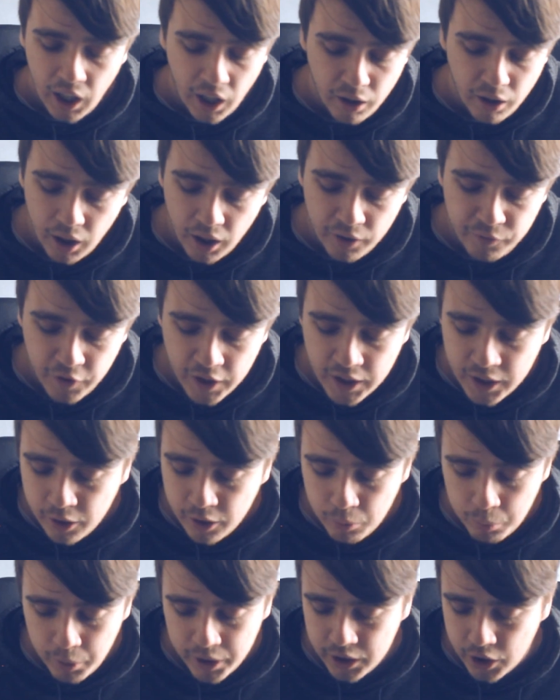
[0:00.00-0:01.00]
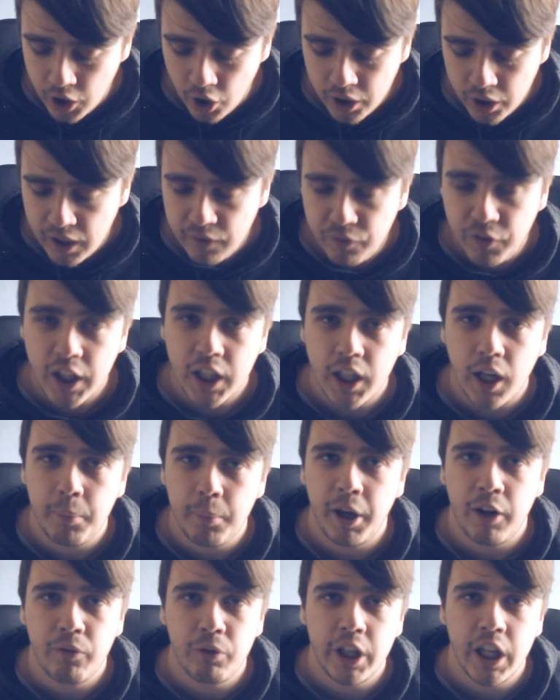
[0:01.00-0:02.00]
I think he'll win the odd FA
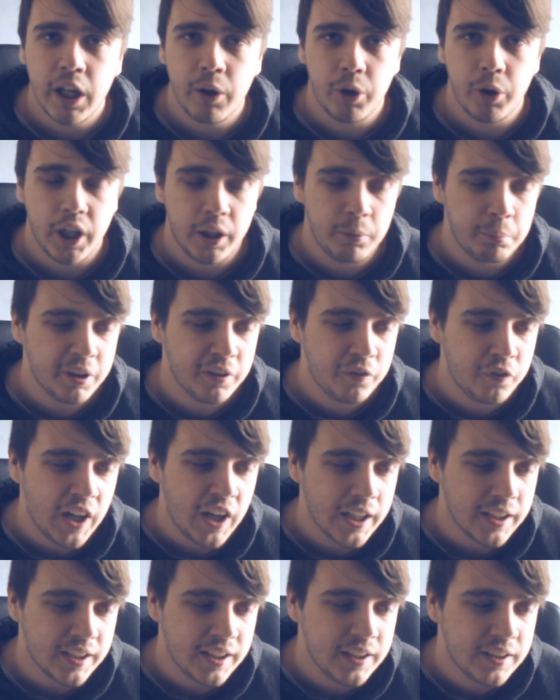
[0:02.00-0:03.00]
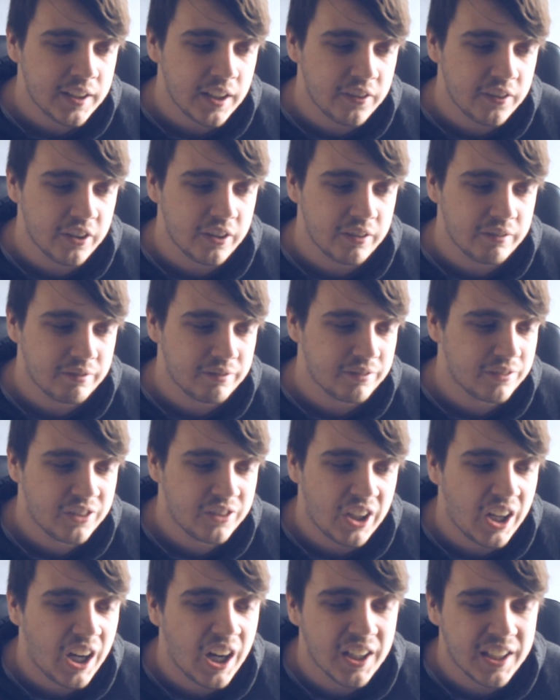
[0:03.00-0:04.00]
Cup every now and then, but the fact he doesn't
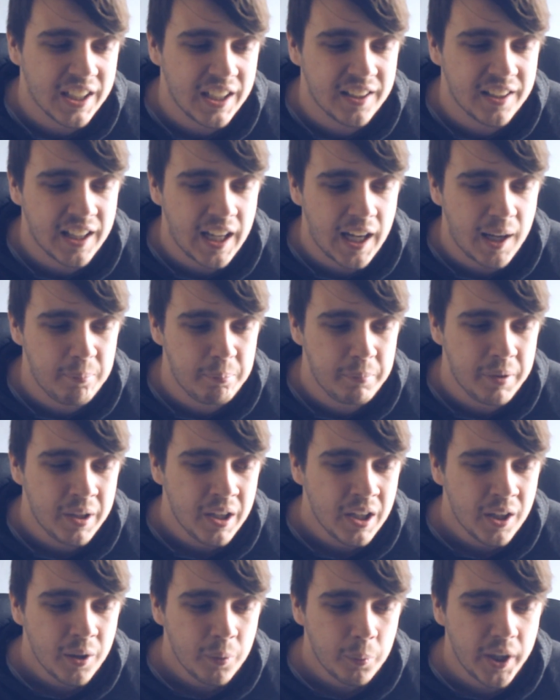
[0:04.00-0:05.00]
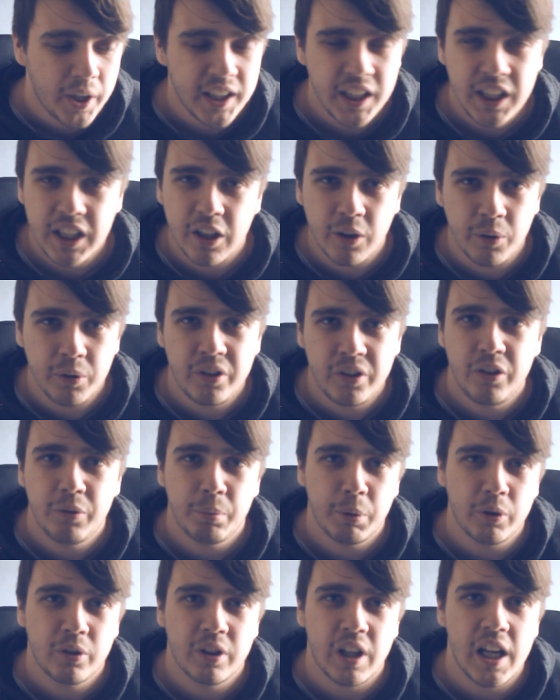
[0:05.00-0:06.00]
target them when he knows he's
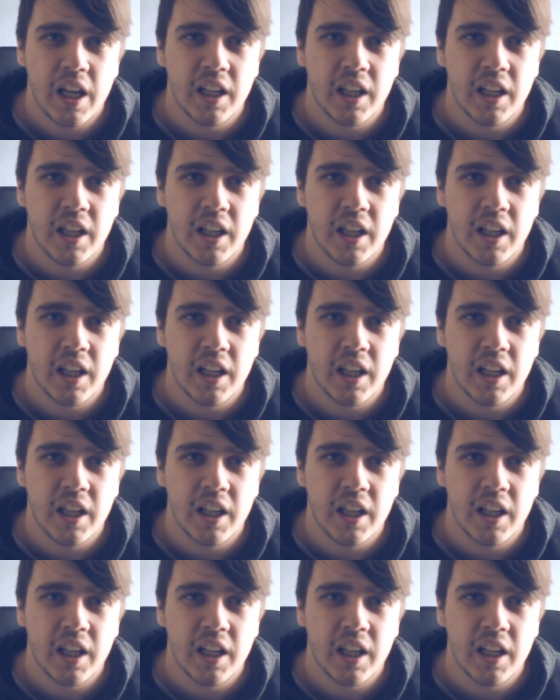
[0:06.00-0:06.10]
most